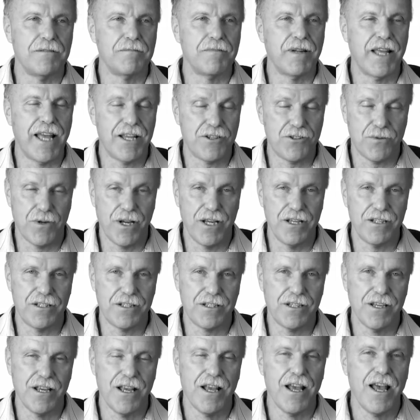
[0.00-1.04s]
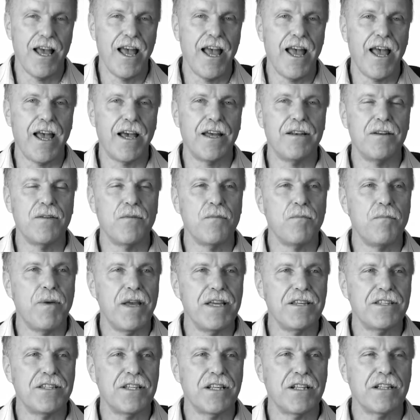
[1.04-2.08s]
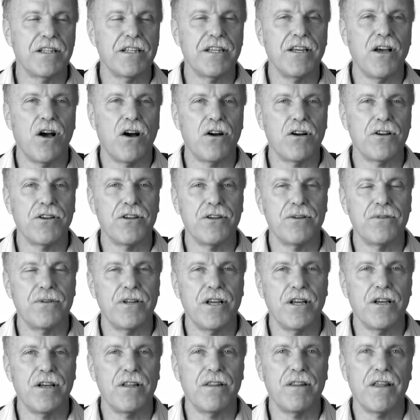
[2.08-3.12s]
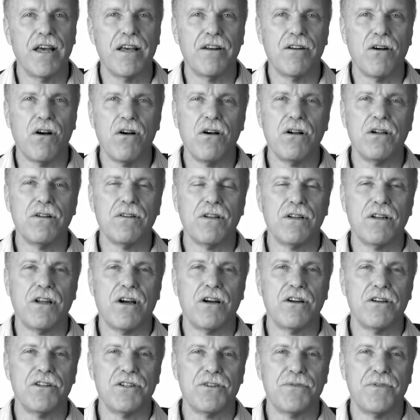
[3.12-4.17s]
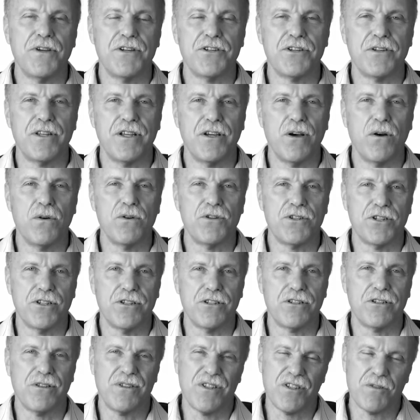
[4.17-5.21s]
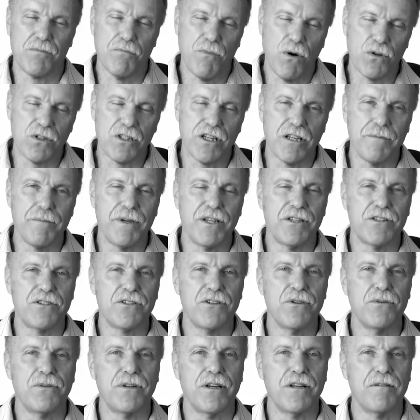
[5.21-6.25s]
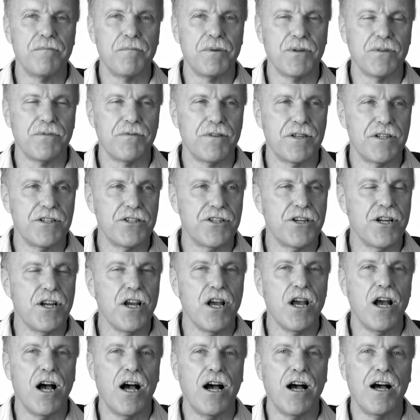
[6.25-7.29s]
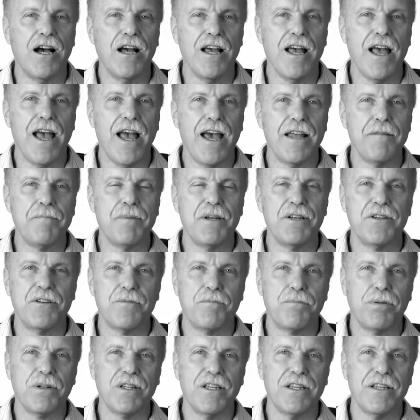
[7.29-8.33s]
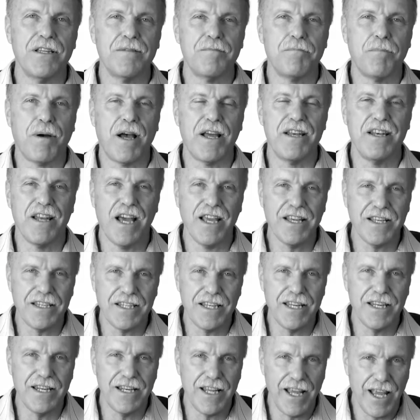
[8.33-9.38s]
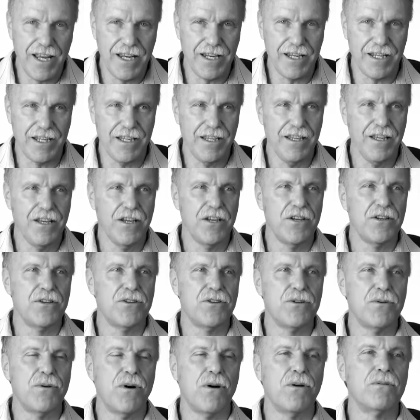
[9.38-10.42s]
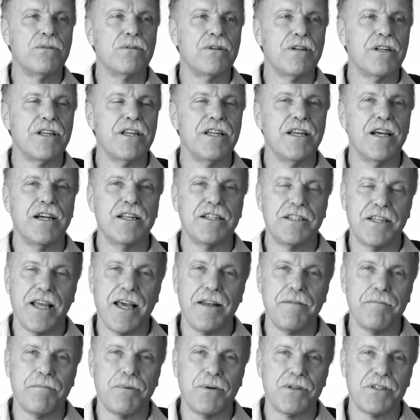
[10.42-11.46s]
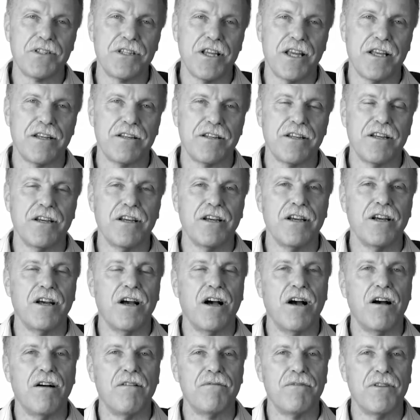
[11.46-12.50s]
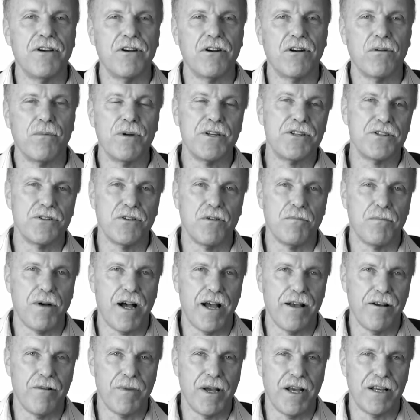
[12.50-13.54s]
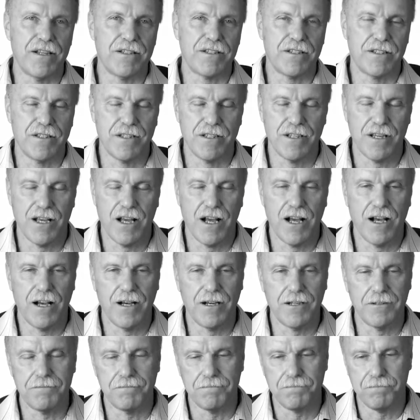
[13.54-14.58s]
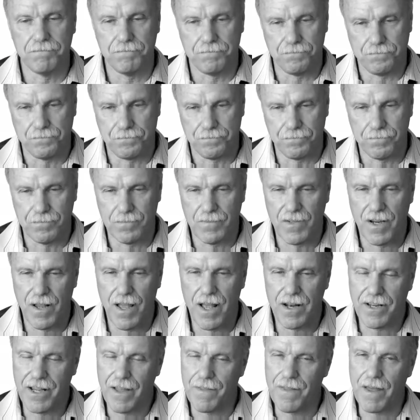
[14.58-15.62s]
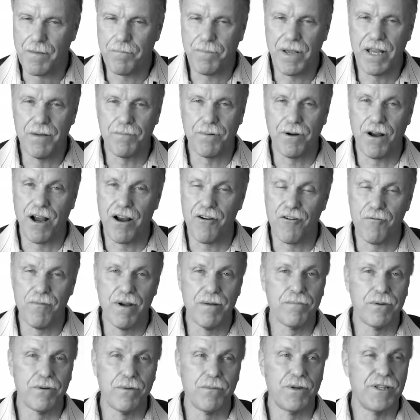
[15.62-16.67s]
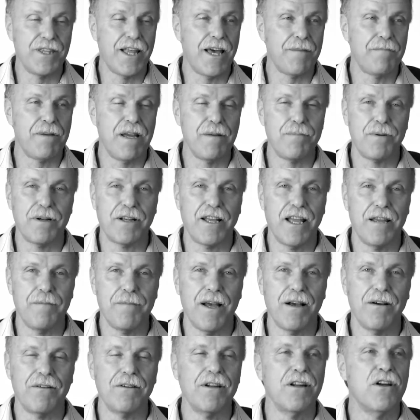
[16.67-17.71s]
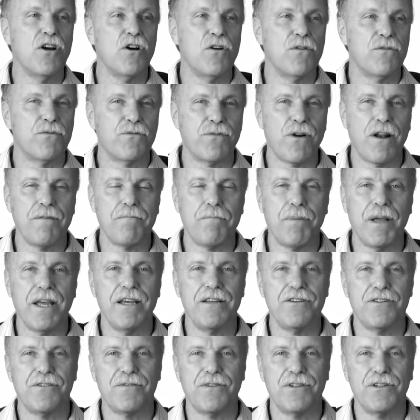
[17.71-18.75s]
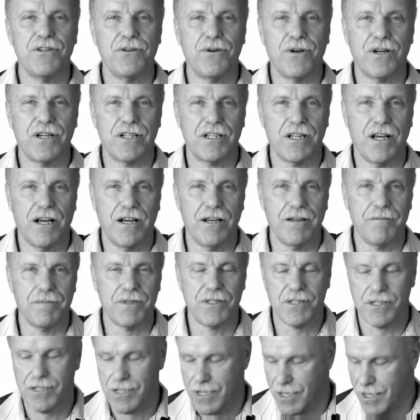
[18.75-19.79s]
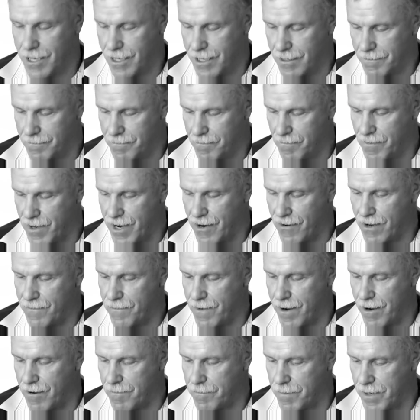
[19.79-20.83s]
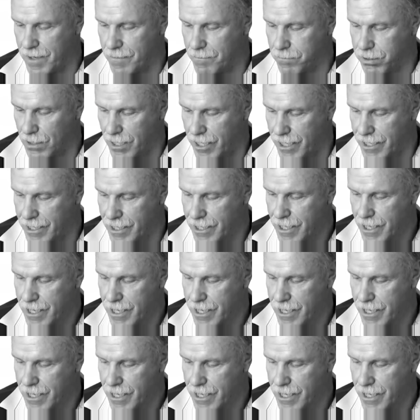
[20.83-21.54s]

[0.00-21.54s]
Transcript: catch rates and basically argued that all the large fish of the ocean, so this mostly means tuna and billfish, had been depleted by 1980 to only 10% of their original biomass. And again, that paper, I remember when that paper came out, front page of the New York Times. Very, very big play.